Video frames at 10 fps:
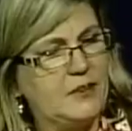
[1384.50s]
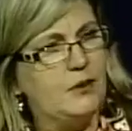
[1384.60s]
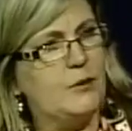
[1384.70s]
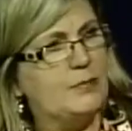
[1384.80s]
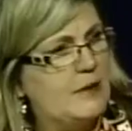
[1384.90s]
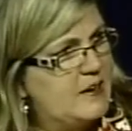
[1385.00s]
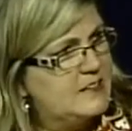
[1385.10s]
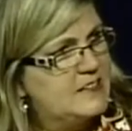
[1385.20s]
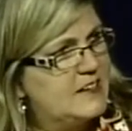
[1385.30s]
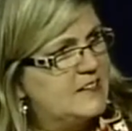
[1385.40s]
whole
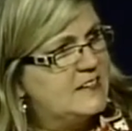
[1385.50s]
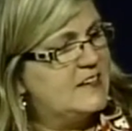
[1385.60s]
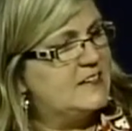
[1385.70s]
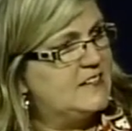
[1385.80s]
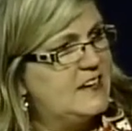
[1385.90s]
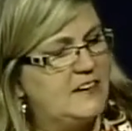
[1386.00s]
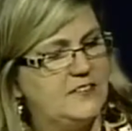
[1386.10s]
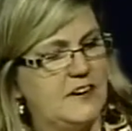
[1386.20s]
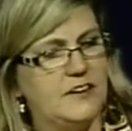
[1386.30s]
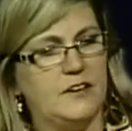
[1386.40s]
process, and Dave,
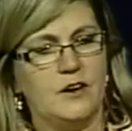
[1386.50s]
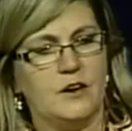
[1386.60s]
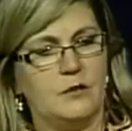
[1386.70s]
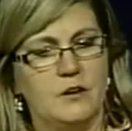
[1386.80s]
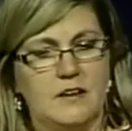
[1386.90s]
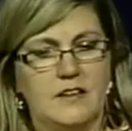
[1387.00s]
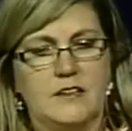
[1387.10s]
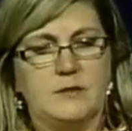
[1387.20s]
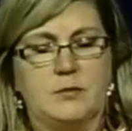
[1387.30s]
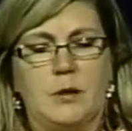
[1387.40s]
I know
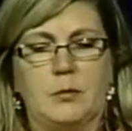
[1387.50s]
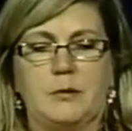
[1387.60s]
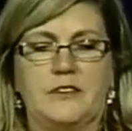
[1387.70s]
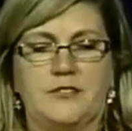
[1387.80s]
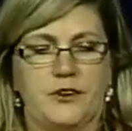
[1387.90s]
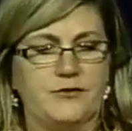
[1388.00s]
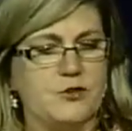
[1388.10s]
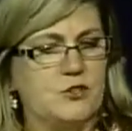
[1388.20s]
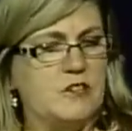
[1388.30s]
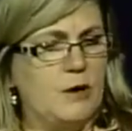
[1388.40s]
it's probably for a
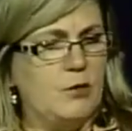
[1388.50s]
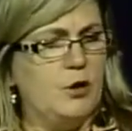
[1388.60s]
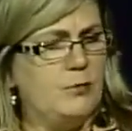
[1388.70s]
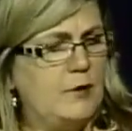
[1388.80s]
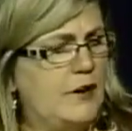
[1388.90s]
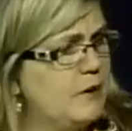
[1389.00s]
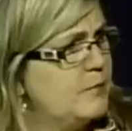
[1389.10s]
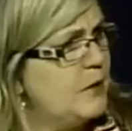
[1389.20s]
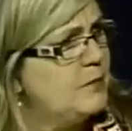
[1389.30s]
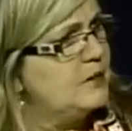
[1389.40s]
first-time home buyer
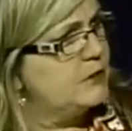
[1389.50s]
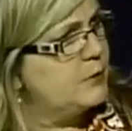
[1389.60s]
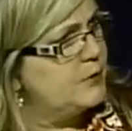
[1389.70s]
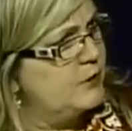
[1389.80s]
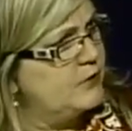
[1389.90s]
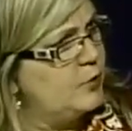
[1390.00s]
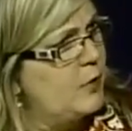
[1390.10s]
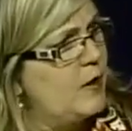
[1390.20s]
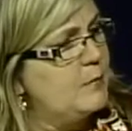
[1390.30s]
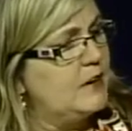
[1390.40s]
maybe a little bit
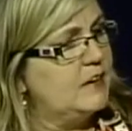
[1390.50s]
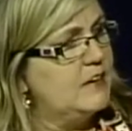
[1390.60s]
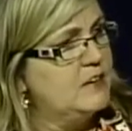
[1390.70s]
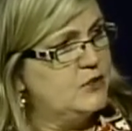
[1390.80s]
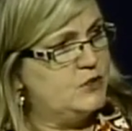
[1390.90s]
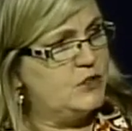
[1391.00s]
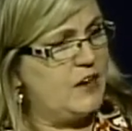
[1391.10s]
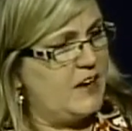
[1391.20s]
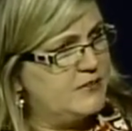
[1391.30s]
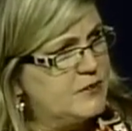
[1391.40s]
overwhelming. Do you
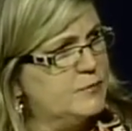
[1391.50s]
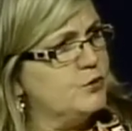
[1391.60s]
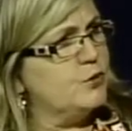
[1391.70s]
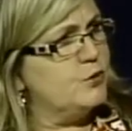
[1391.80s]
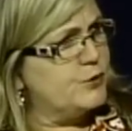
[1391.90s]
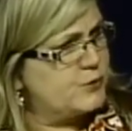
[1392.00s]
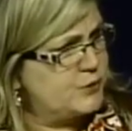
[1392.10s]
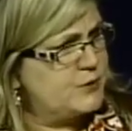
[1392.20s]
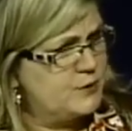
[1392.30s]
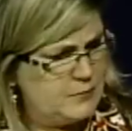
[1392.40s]
have some tools
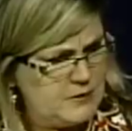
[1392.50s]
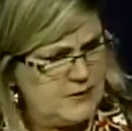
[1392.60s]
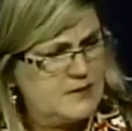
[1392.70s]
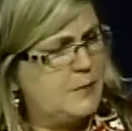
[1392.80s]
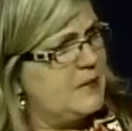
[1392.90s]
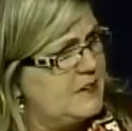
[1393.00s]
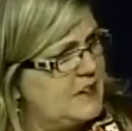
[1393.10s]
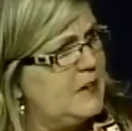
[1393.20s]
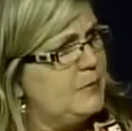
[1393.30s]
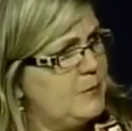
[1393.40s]
or something to
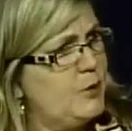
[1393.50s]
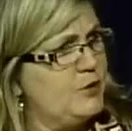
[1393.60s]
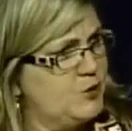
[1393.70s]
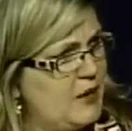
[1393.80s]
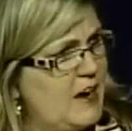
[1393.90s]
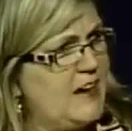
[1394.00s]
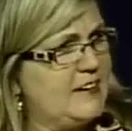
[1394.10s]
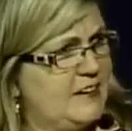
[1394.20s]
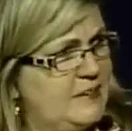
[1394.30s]
keep them on track?